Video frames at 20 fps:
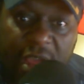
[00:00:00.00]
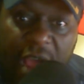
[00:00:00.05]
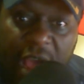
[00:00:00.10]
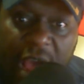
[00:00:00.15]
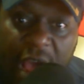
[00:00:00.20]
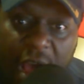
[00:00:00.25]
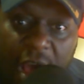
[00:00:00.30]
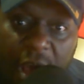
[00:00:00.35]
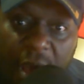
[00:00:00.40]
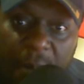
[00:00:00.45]

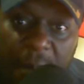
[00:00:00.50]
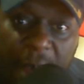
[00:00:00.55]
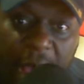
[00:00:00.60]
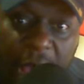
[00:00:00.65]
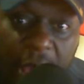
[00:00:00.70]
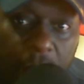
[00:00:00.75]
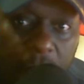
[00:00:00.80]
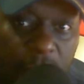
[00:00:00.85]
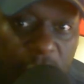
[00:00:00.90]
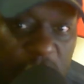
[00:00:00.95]

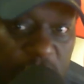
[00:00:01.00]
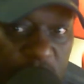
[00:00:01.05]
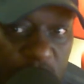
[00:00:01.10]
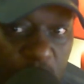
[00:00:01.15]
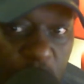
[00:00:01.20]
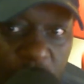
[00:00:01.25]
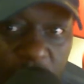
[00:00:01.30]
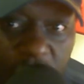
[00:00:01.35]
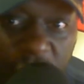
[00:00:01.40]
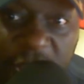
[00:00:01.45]
How much
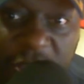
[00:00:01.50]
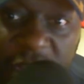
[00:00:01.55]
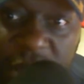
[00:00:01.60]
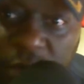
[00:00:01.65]
more or less